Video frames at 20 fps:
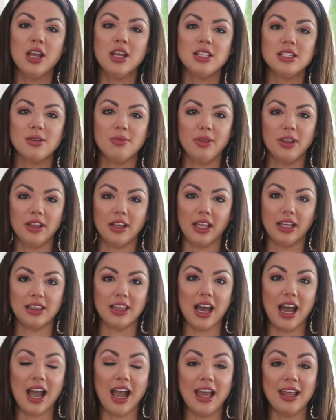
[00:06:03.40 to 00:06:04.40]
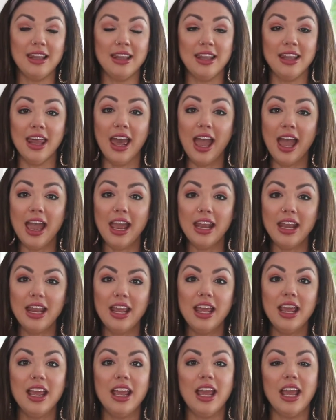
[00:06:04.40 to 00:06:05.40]
something like that. And then
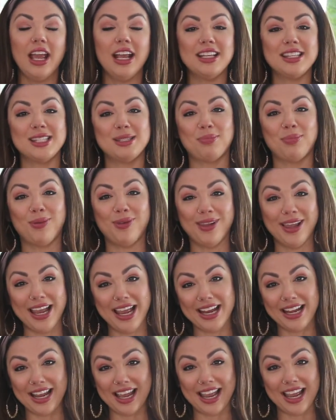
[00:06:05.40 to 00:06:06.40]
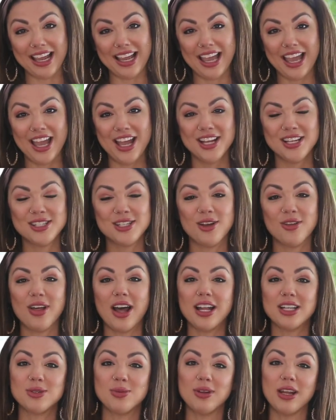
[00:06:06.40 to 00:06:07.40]
it's planning. So
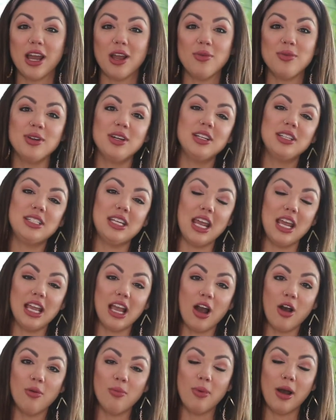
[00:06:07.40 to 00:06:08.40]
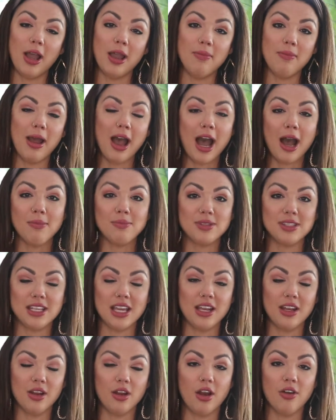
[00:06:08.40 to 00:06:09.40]
that's when I would take out my maps
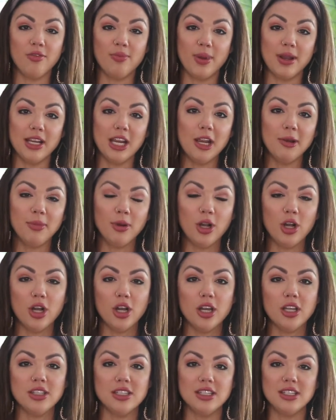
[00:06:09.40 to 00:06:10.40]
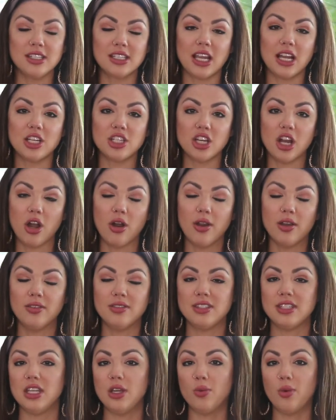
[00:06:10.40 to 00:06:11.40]
and of my neighborhoods and sketch out
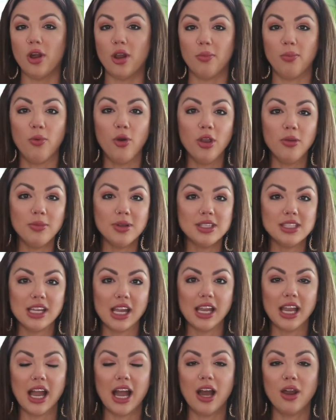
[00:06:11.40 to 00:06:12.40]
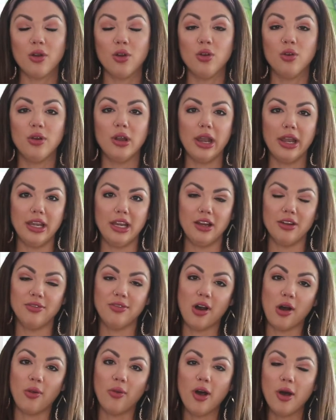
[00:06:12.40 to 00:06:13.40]
and see what appointments I had, who did I need to
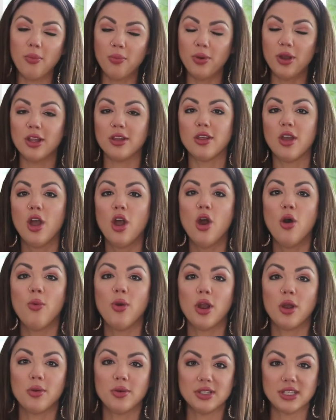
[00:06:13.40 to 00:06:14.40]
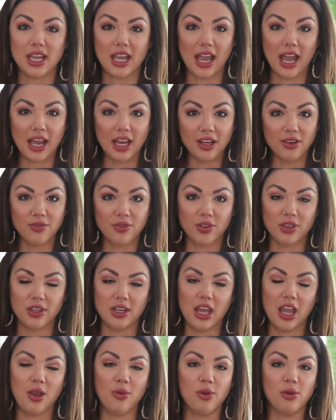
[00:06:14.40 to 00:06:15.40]
follow up with, where was I heading for the
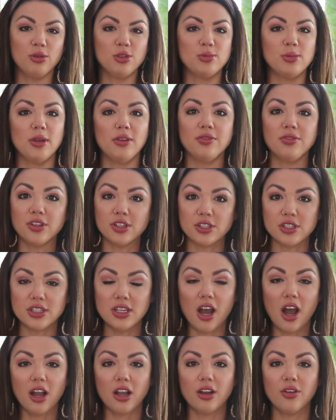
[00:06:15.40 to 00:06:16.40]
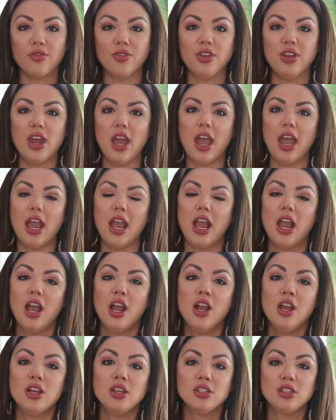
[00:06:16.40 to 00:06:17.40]
day, where was my first knock of the day.
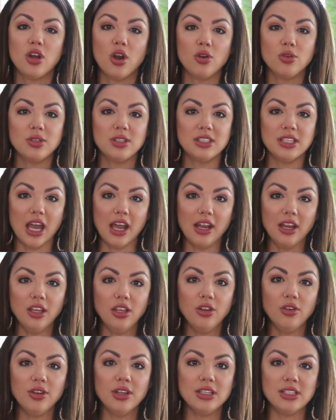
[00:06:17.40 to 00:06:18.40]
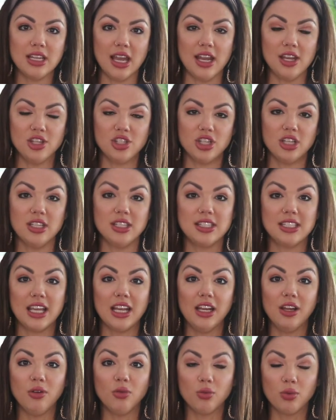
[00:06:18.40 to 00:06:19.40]
So setting your intentions,
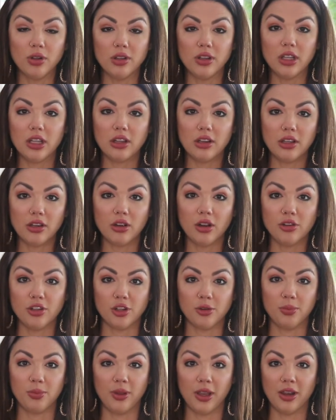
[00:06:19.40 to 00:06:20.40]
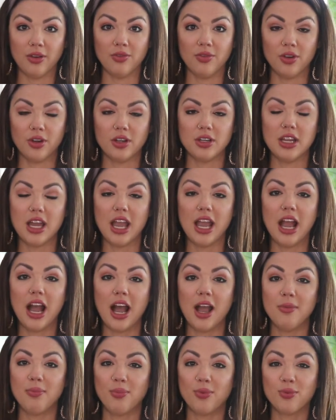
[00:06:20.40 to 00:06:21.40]
getting really clear on your plan for your day,
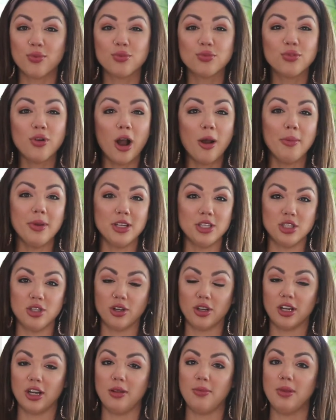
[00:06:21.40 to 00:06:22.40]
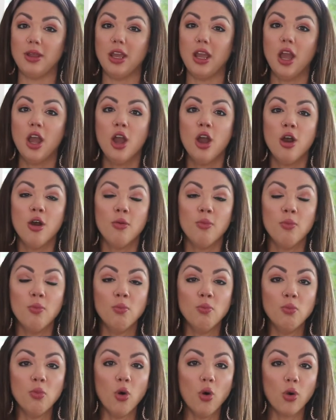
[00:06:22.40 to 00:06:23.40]
I promise you're going to be
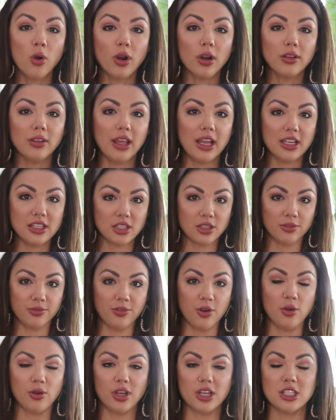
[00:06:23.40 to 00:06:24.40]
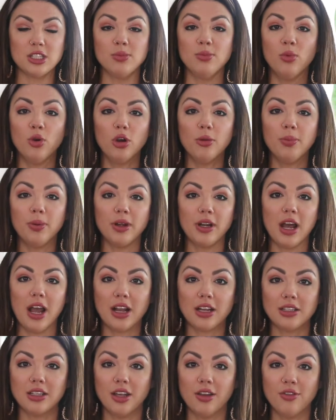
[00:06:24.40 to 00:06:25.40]
more laser focused, more
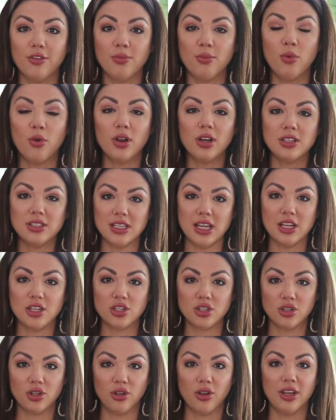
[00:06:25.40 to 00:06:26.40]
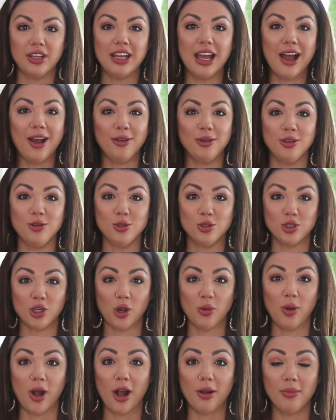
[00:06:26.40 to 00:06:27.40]
productive, more intentional in how you
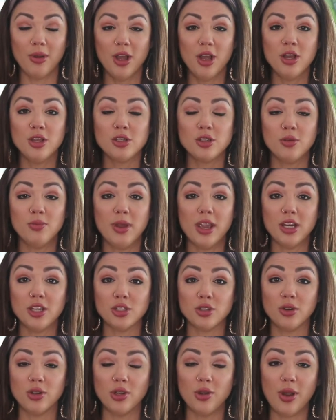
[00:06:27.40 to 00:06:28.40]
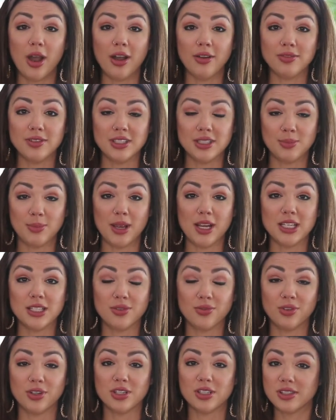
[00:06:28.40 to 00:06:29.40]
show up. So make sure you have
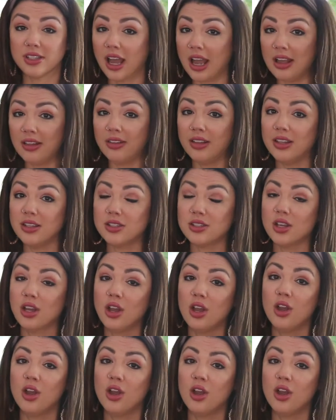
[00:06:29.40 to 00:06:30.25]
space for silence,